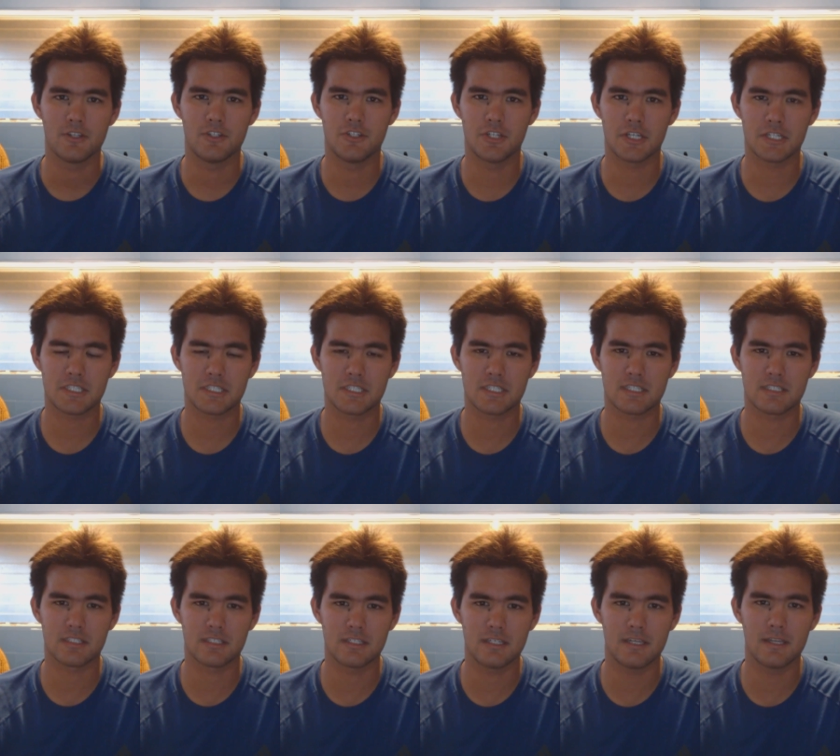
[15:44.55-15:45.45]

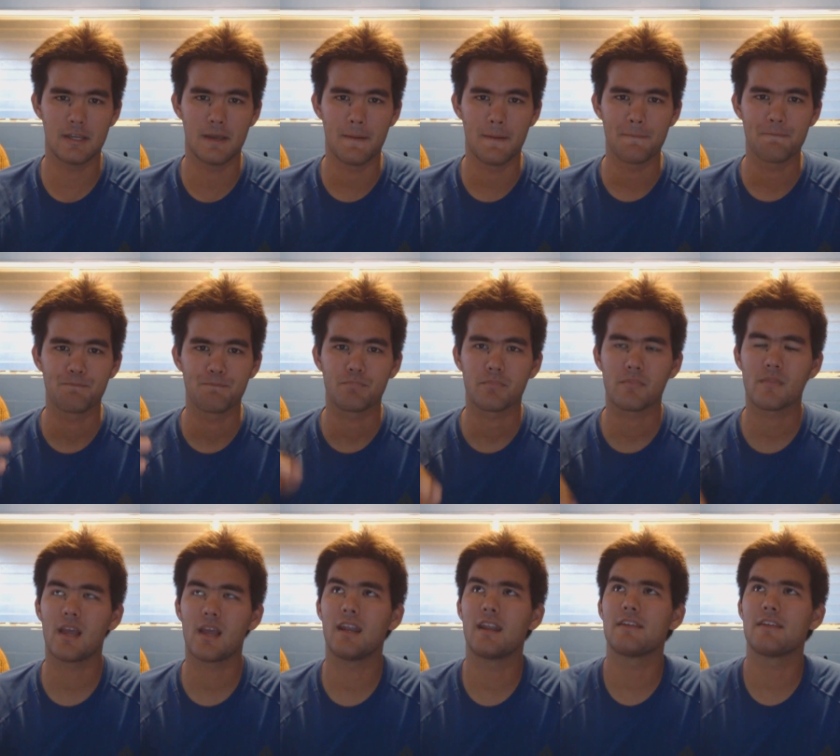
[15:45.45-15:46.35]
Justice League,
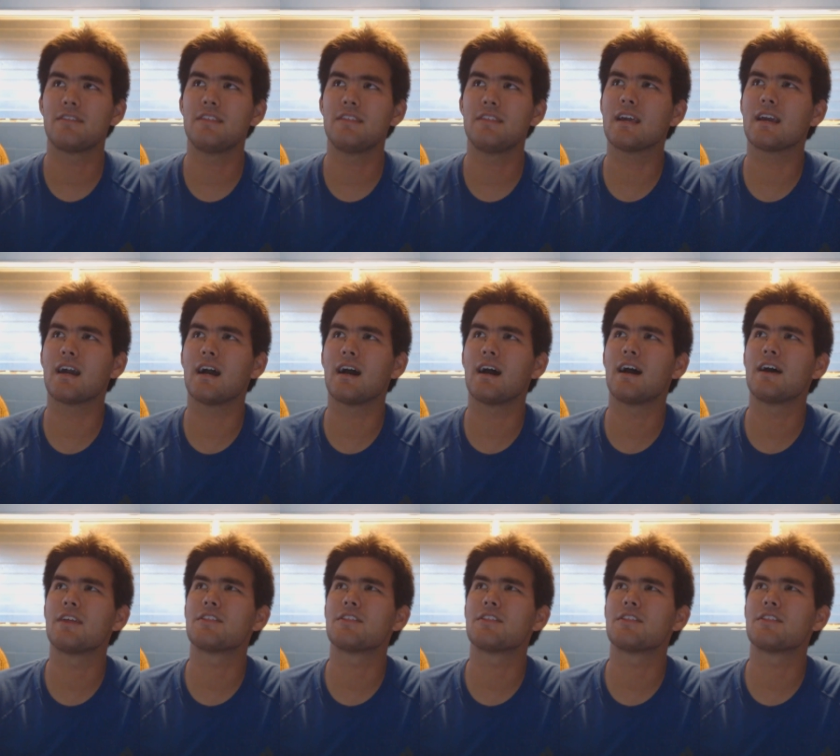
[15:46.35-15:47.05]
and I think